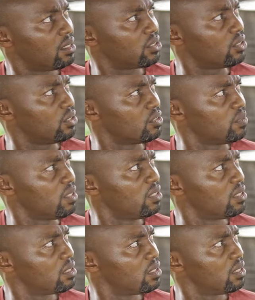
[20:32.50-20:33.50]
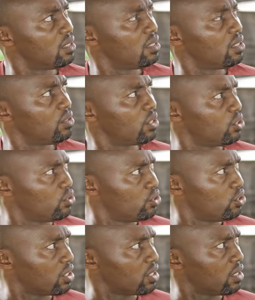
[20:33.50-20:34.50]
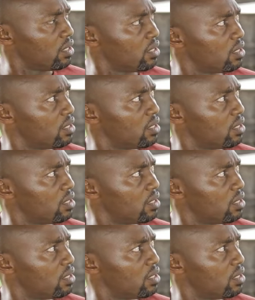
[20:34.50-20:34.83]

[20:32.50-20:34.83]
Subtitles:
Excuse me. What did you just say?